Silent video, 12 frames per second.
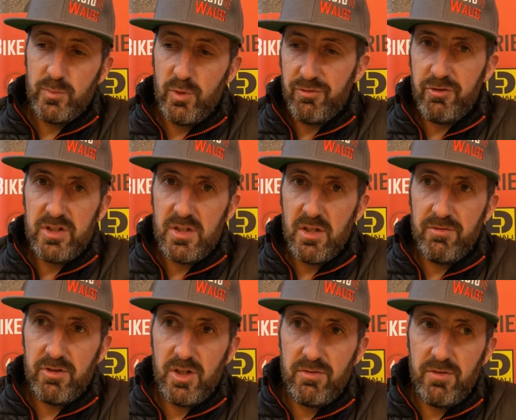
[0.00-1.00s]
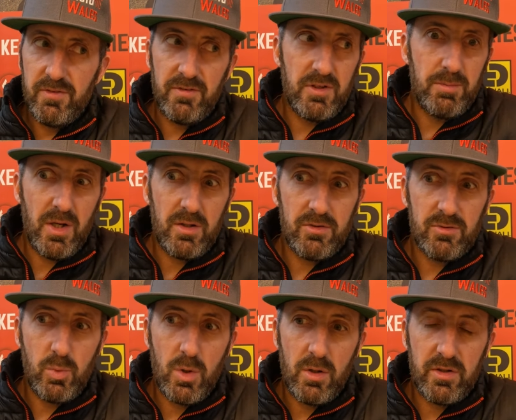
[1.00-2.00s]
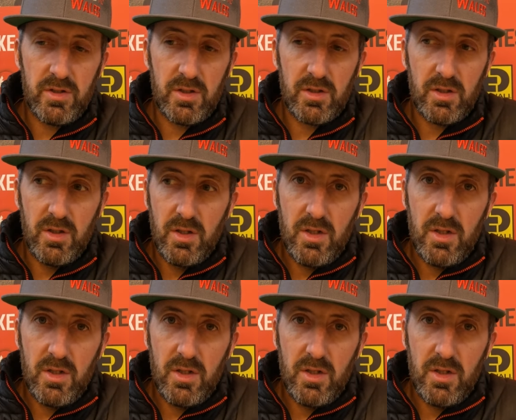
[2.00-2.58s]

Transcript: free delivery over fifty pounds as well, I think.